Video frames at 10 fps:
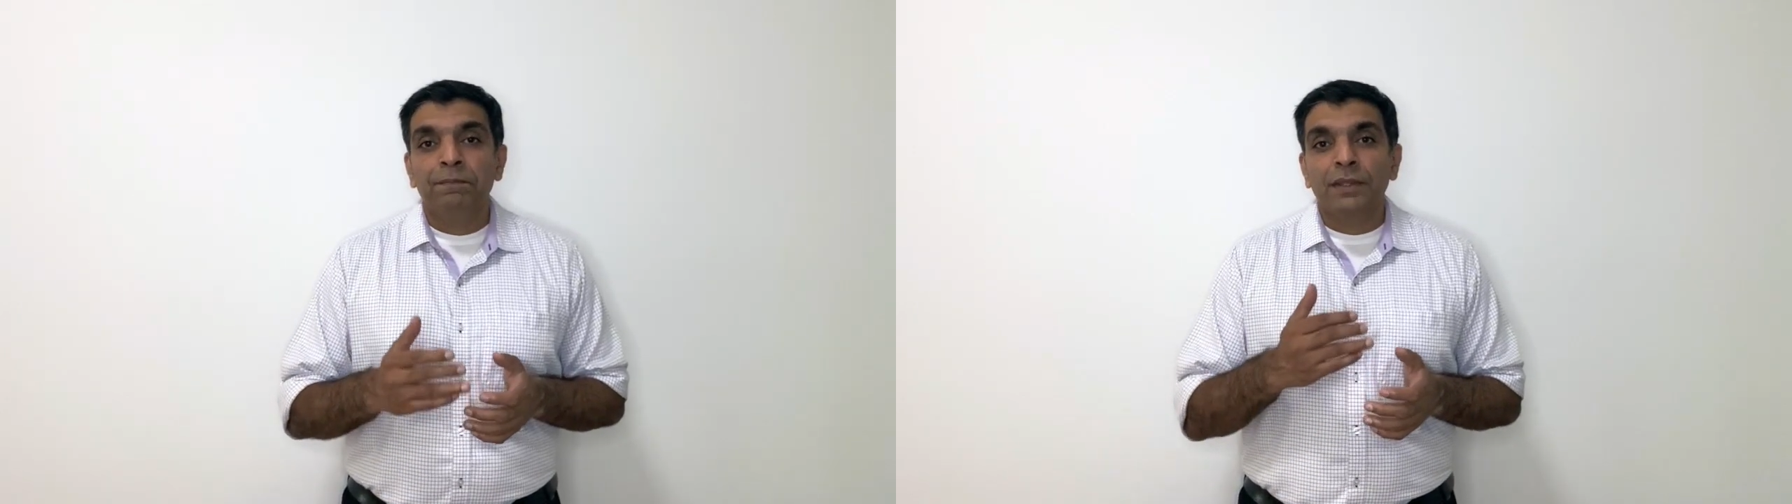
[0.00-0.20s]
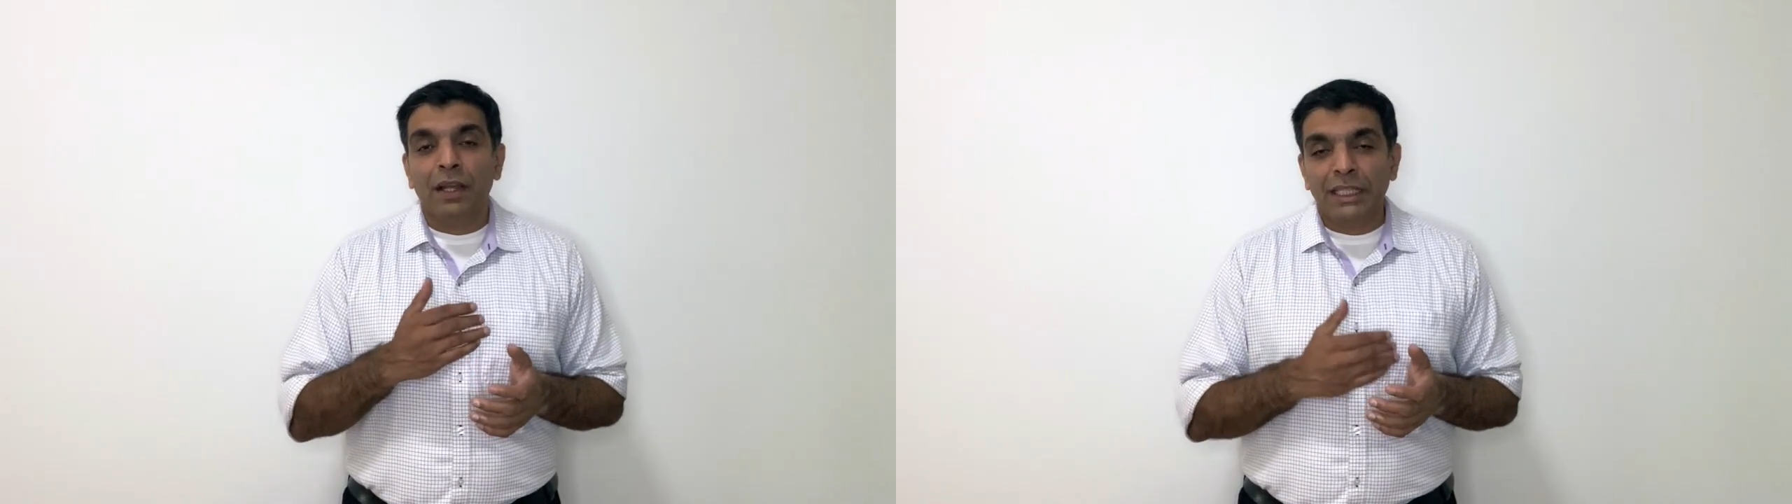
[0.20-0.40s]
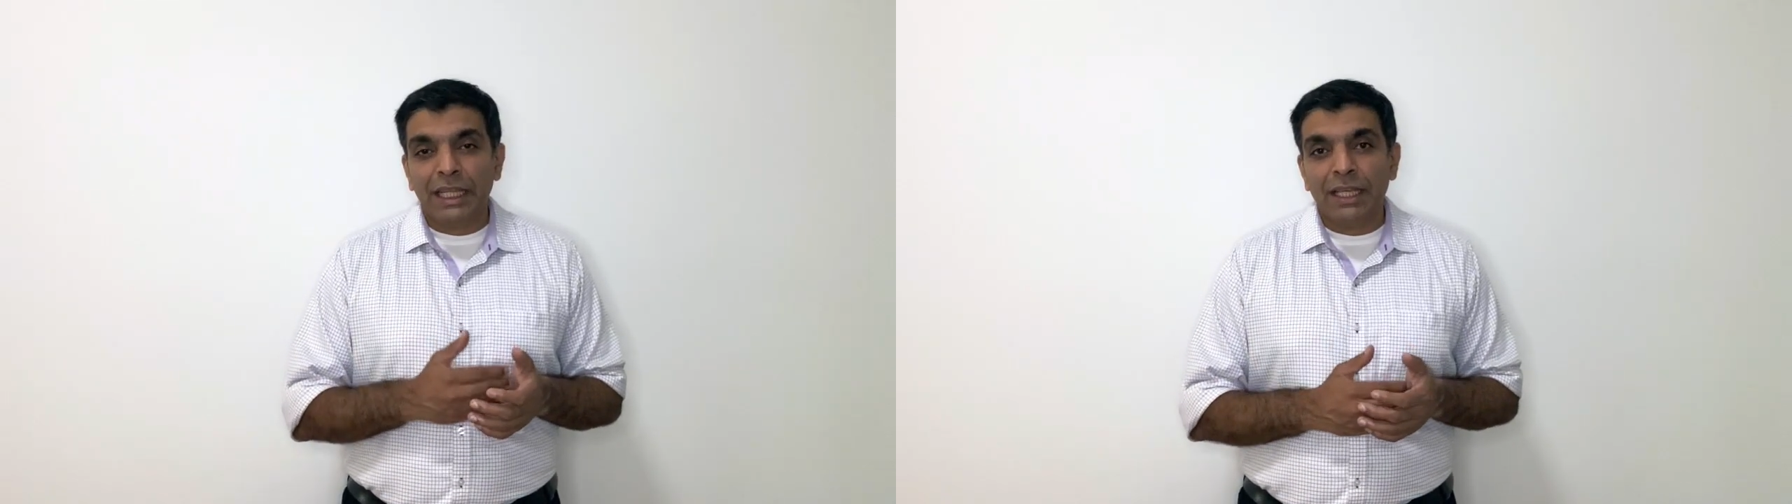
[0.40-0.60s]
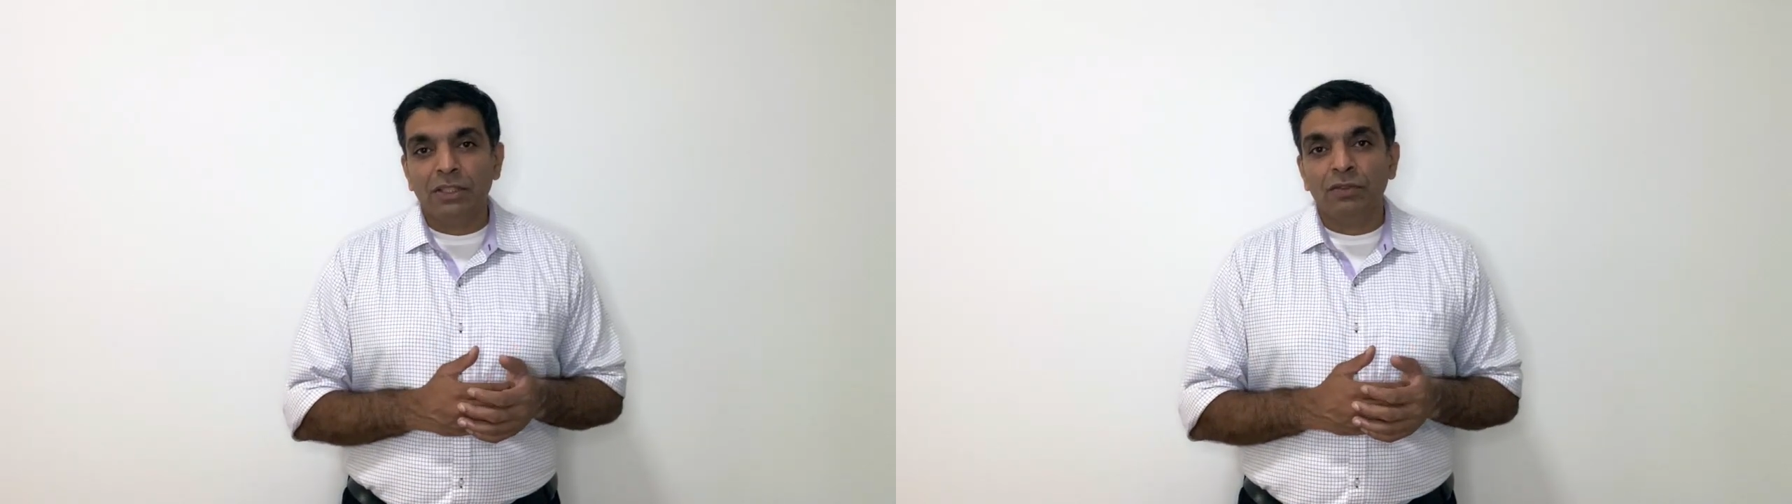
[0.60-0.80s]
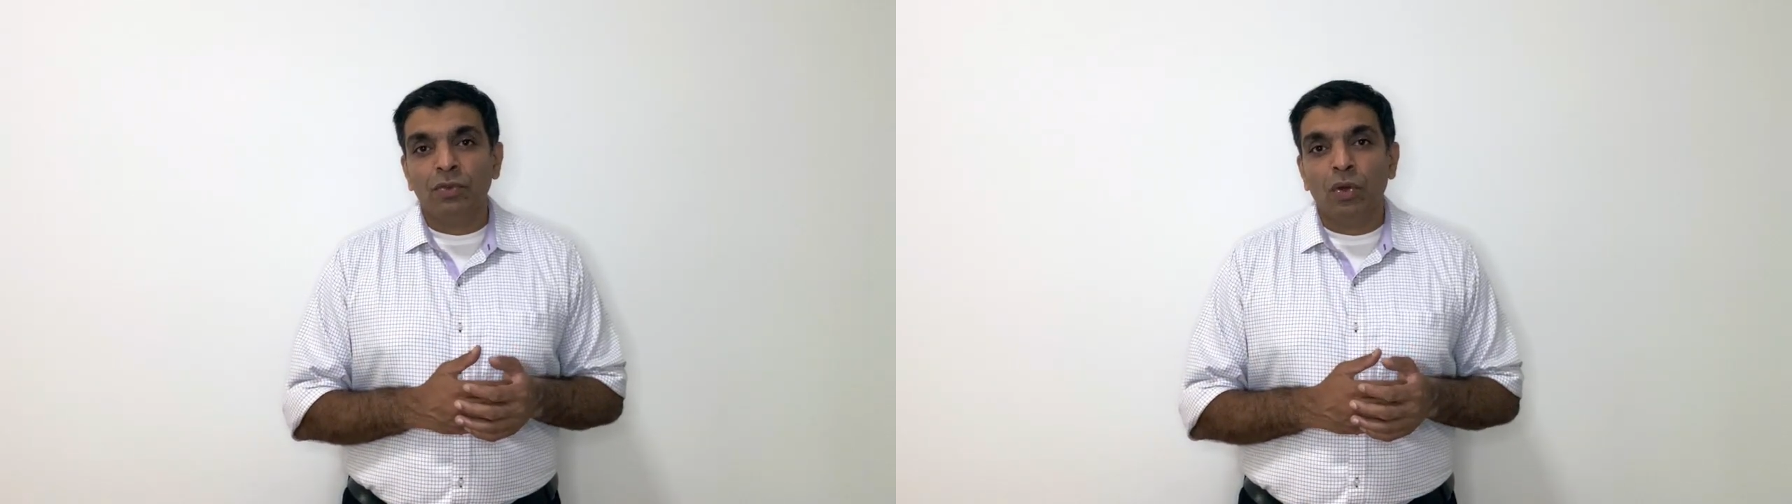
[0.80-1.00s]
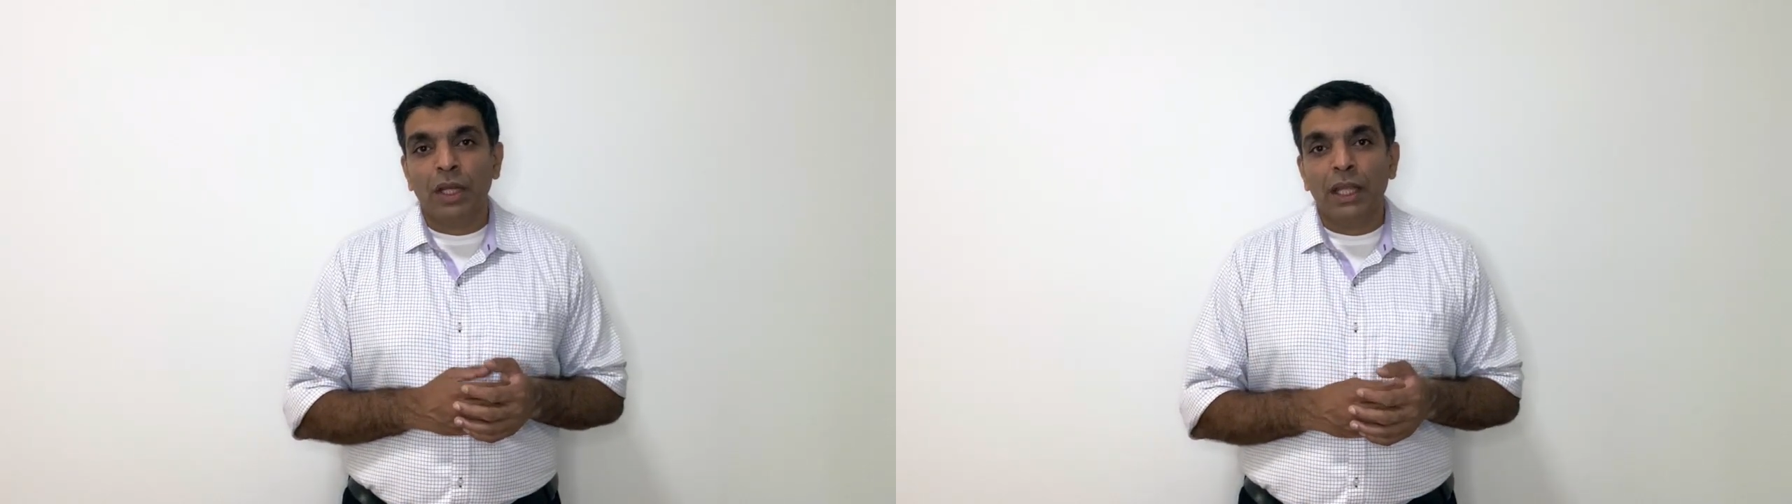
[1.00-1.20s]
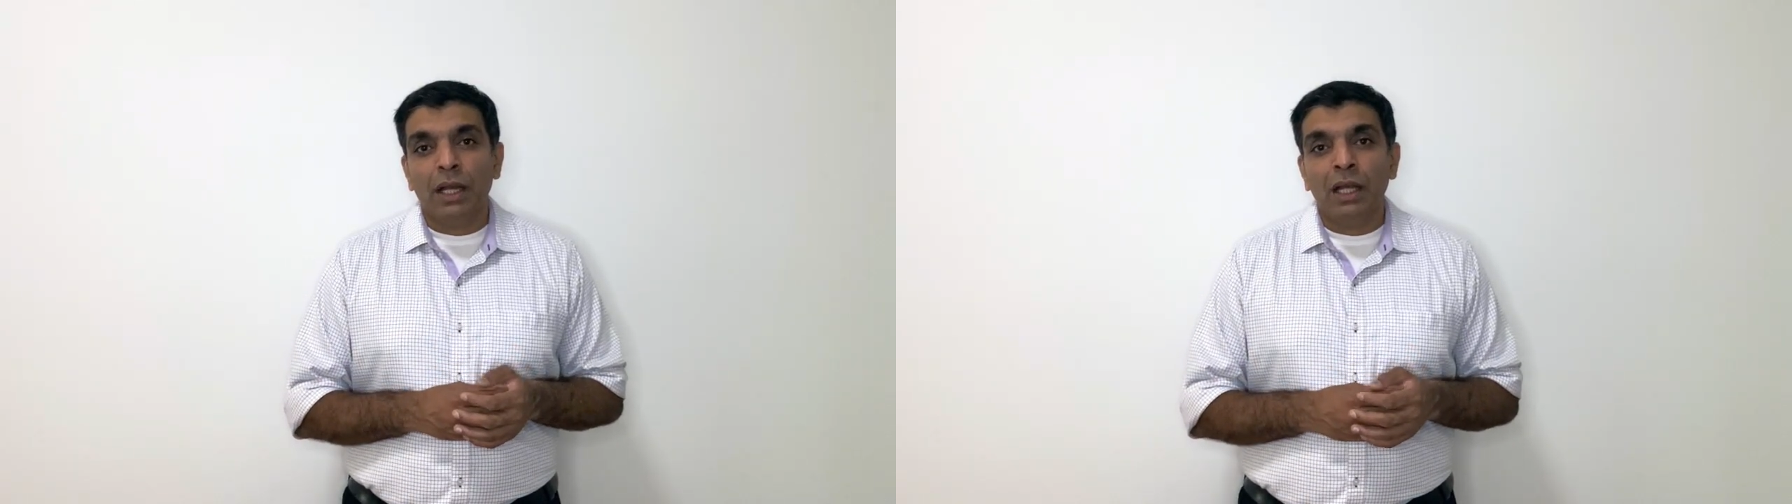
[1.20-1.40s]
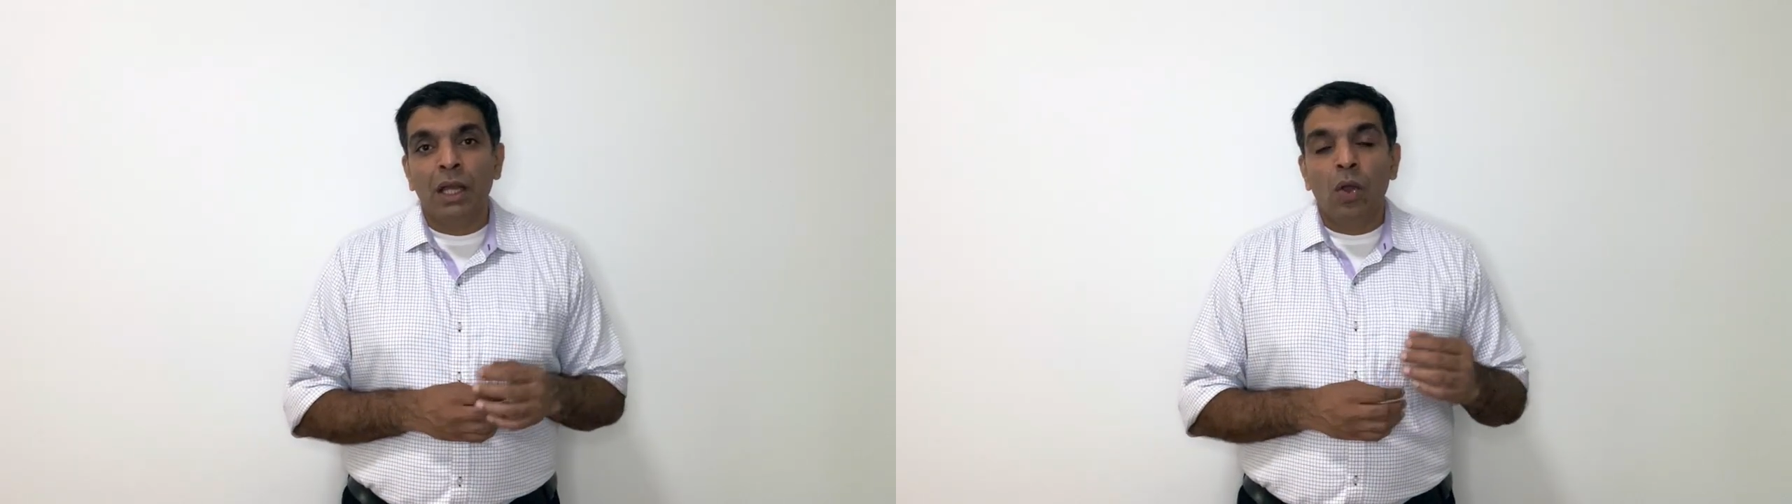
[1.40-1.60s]
Now, in case of
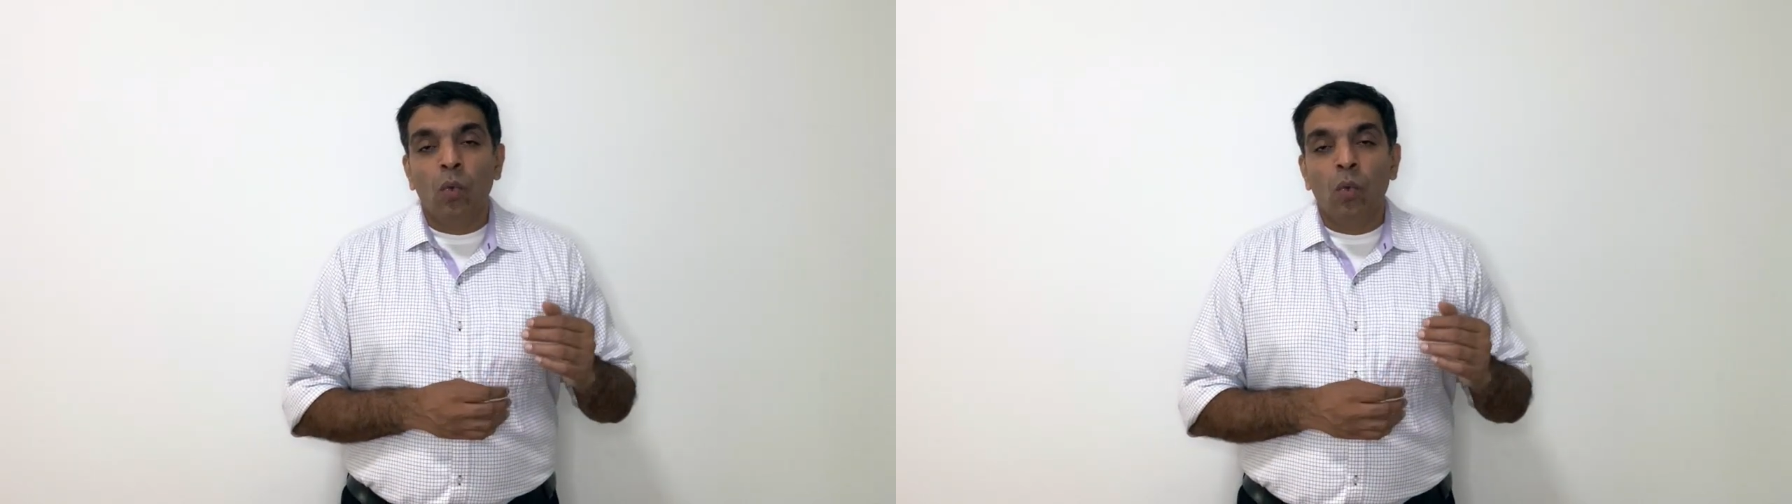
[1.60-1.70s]
Korea,